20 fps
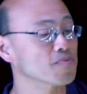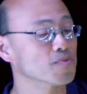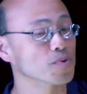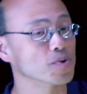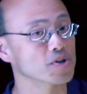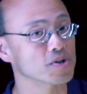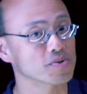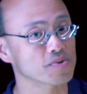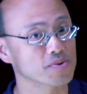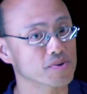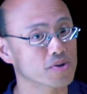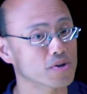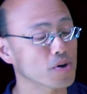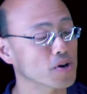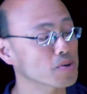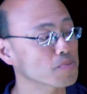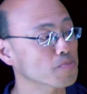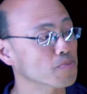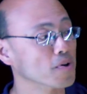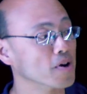for you. Go
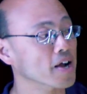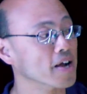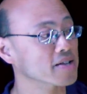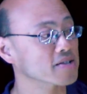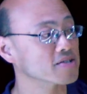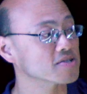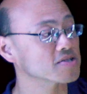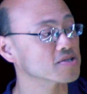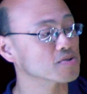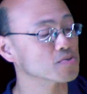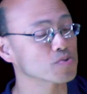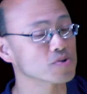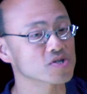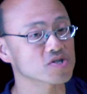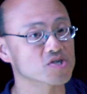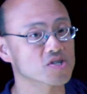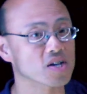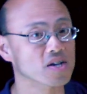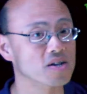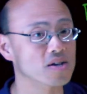ahead and practice, and we'll
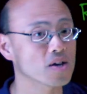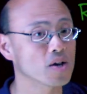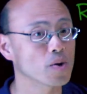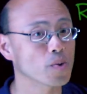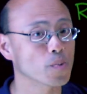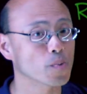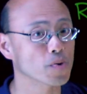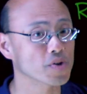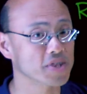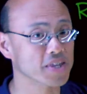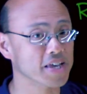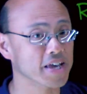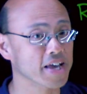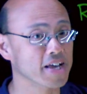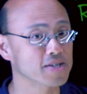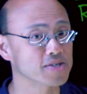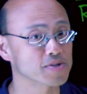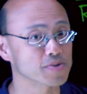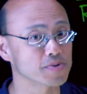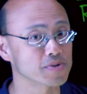check what the
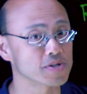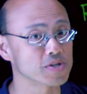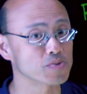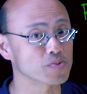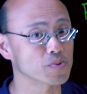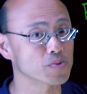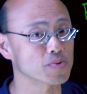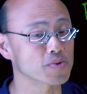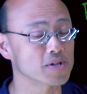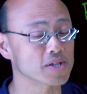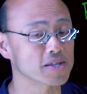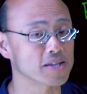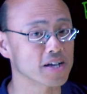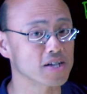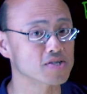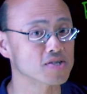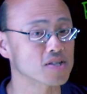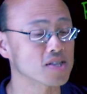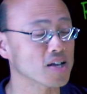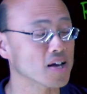answer is in the
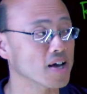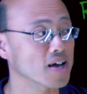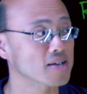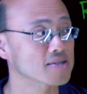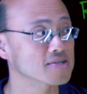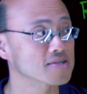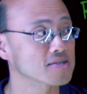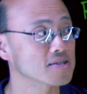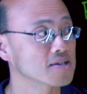next class.